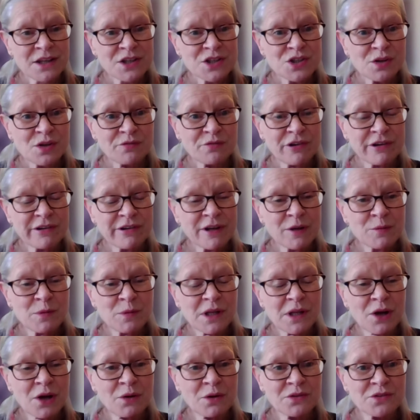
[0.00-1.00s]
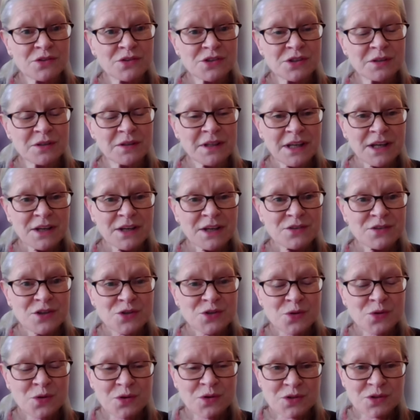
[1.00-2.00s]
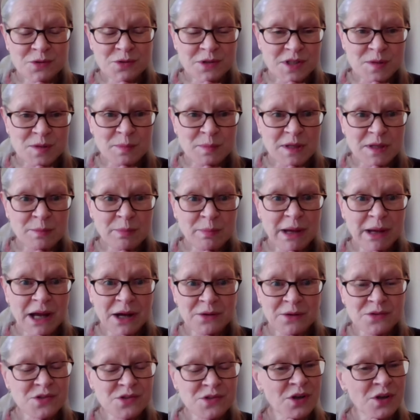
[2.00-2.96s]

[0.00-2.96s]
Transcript: Jean-Frédéric will go on to, to talk to us a bit about.